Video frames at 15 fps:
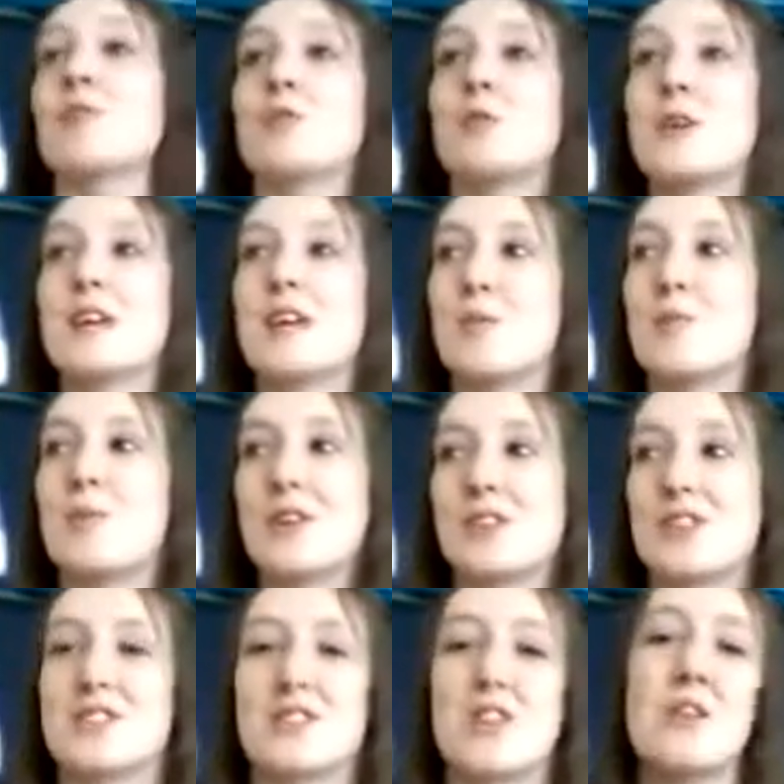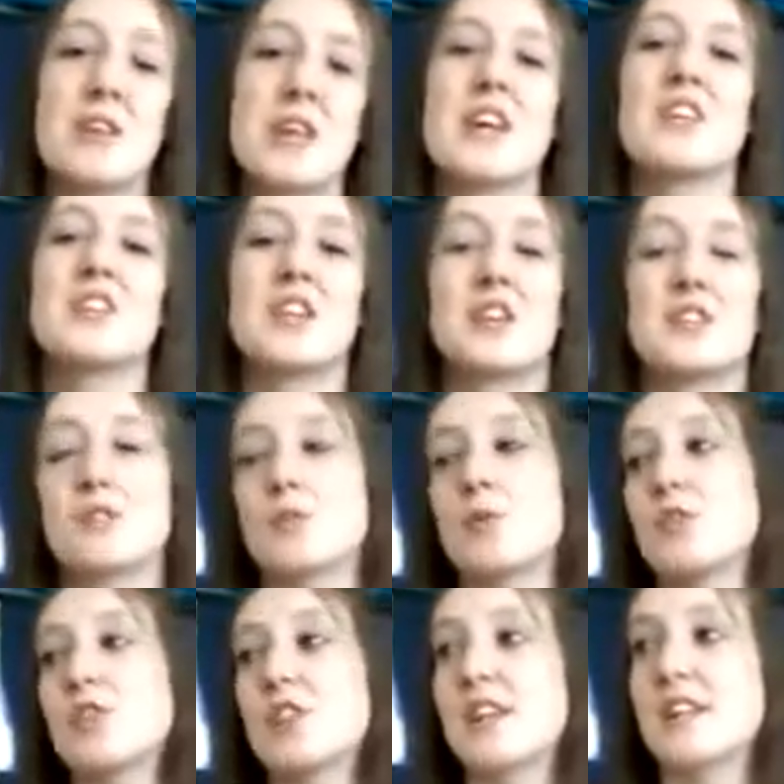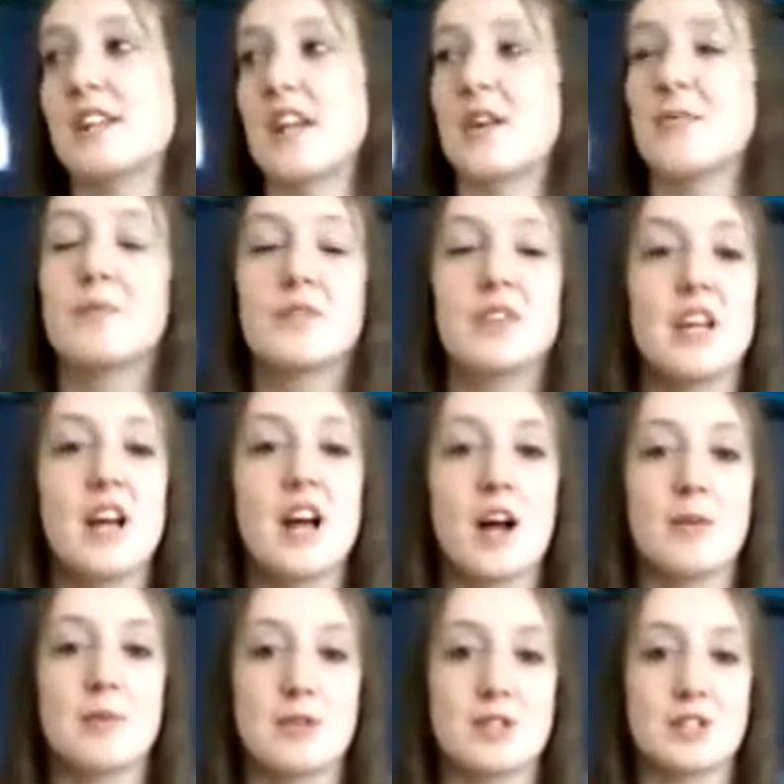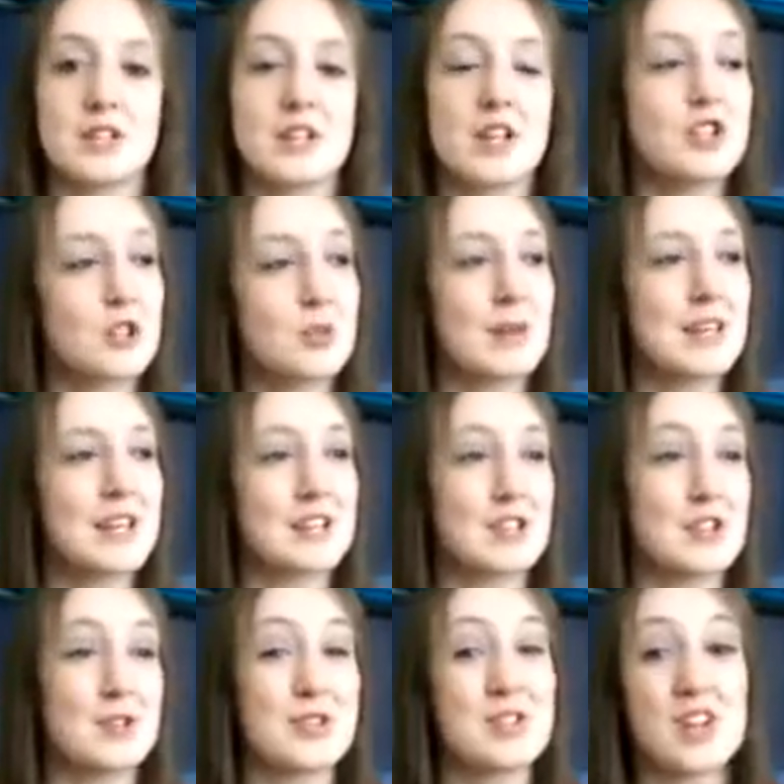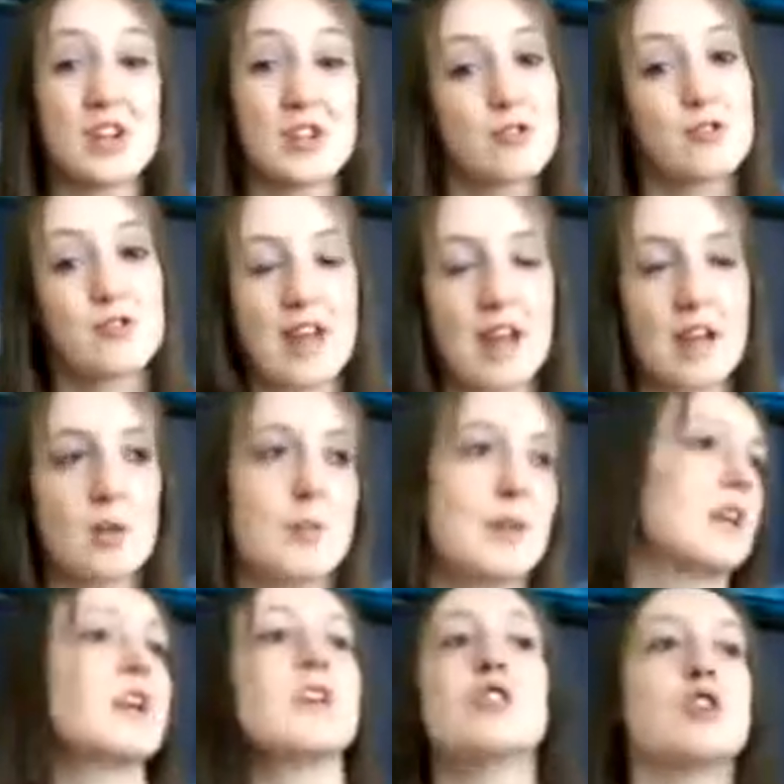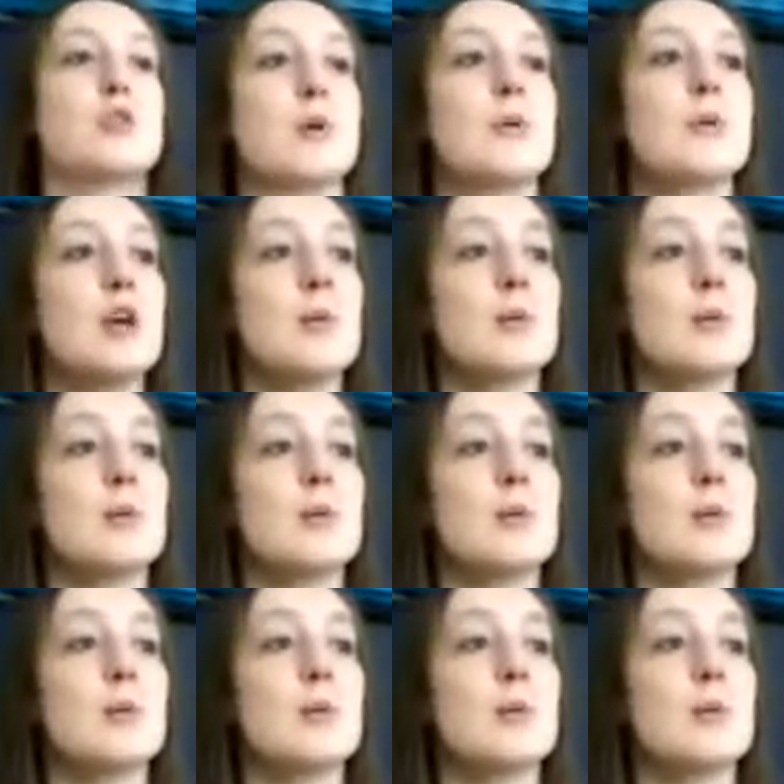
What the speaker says: review at the weekend, but I just don't get a chance to watch it, and yeah, I'm useless. I shouldn't make excuses, I just fail at being a YouTuber.